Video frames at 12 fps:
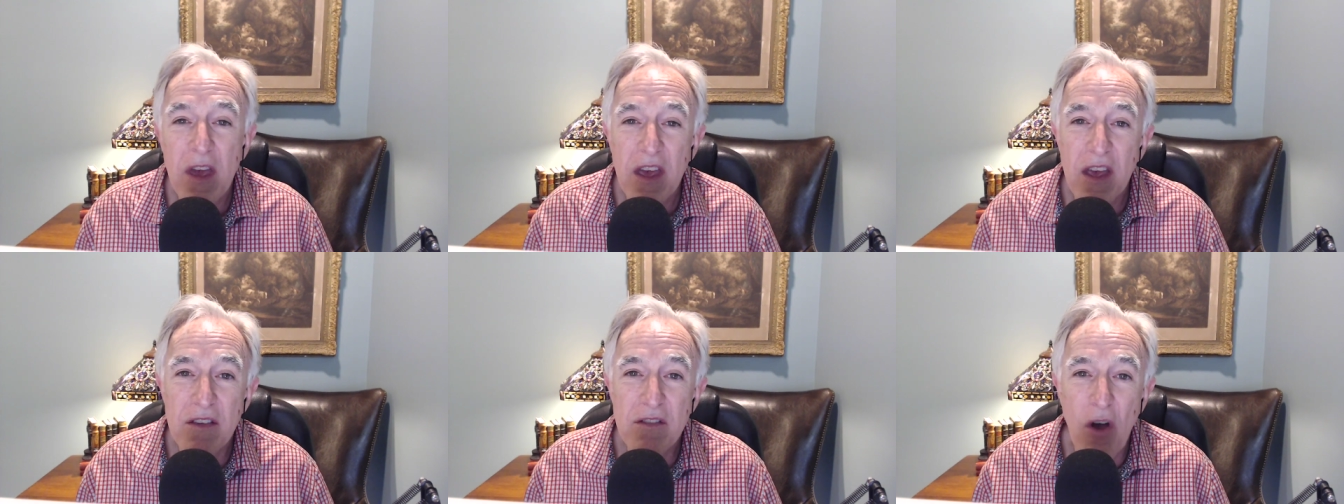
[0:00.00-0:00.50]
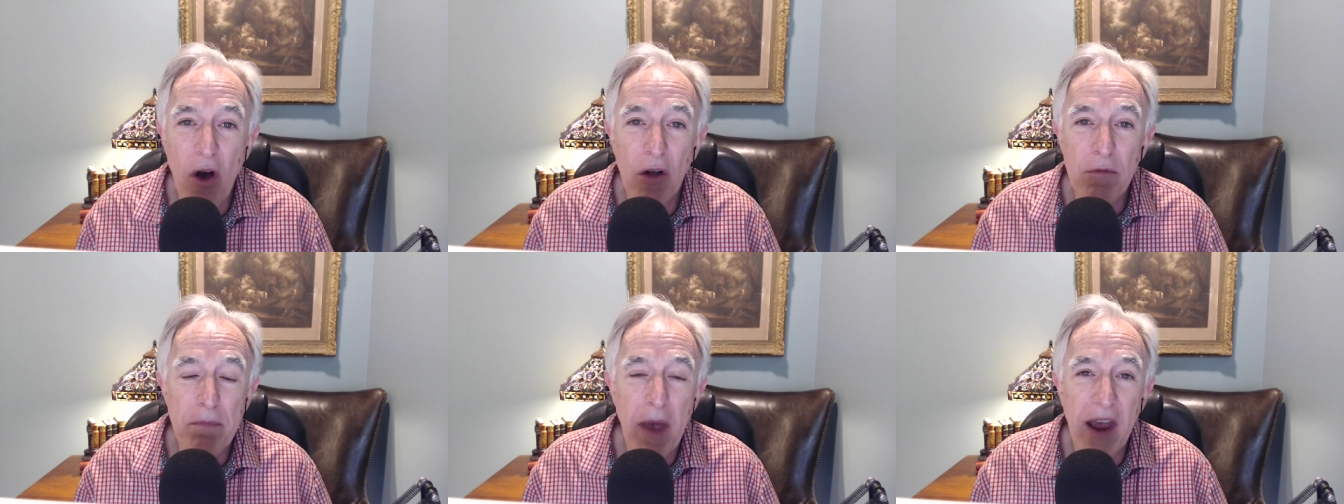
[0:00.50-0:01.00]
is
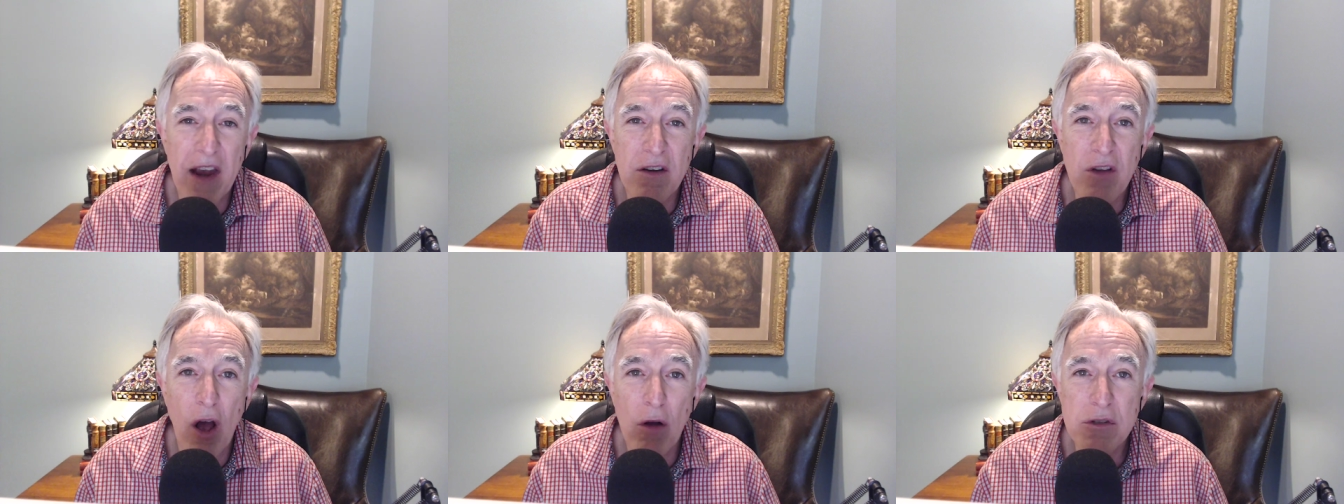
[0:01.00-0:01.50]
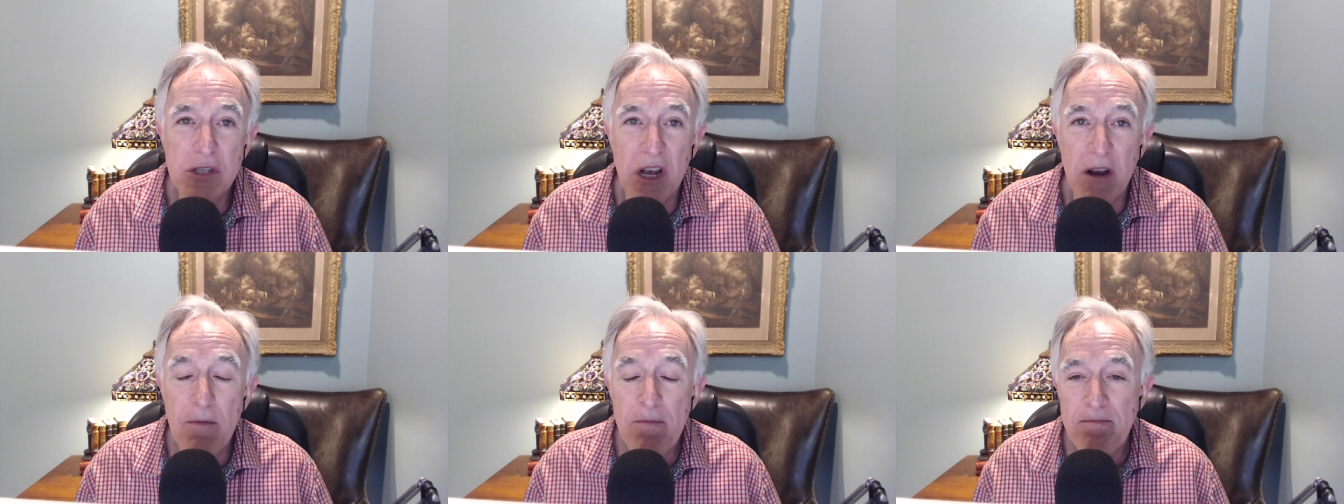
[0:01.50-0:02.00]
called paid coaching.